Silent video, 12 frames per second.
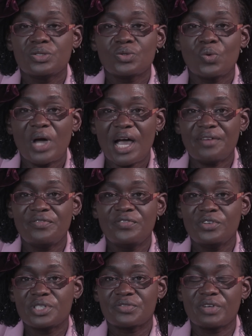to have
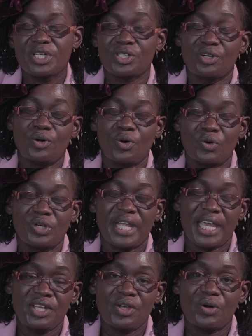notification on
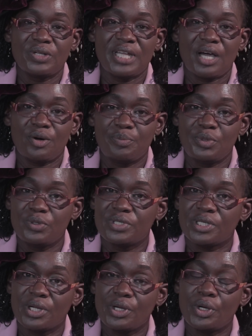any other
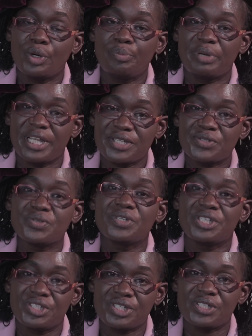upload. God bless you
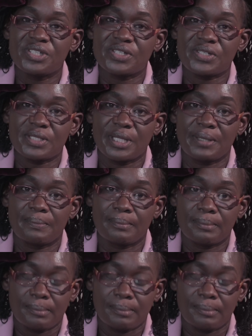in Jesus' name.